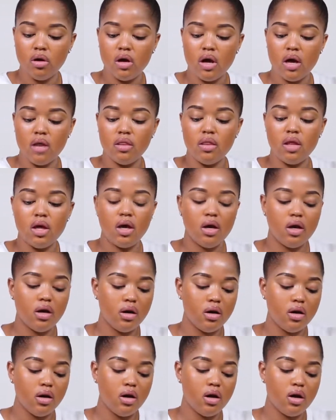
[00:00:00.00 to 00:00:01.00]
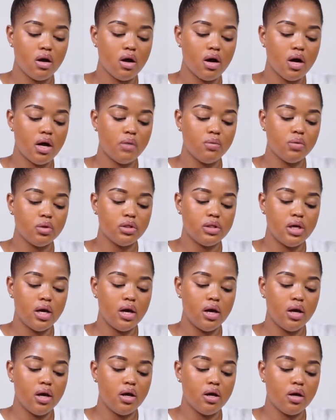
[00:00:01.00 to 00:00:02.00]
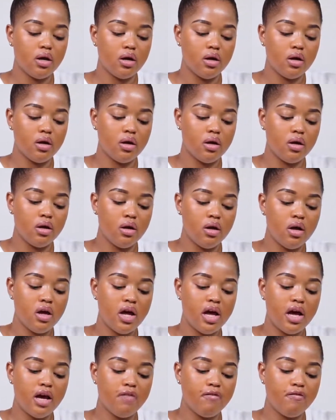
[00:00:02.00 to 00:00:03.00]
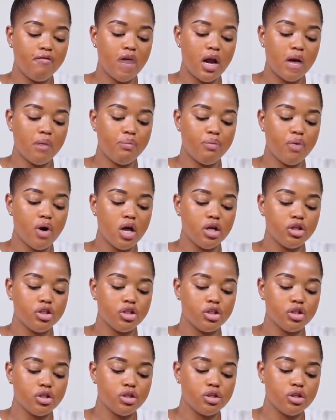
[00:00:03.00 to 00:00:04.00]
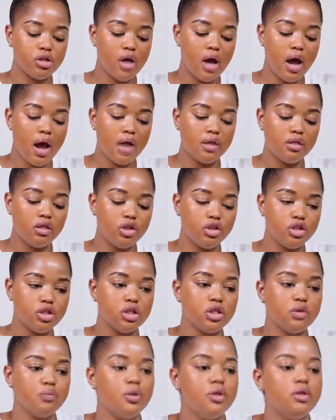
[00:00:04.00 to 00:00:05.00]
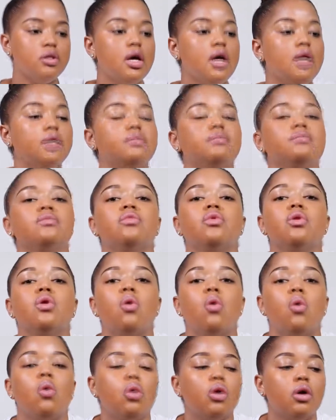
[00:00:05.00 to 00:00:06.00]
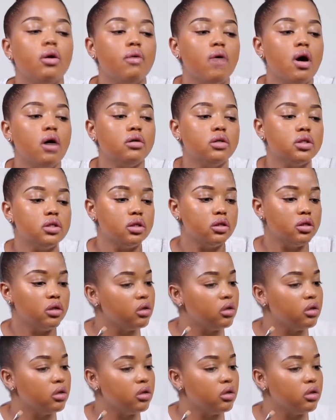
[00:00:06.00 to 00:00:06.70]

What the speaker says: And then I will take a flat brush and just put that all around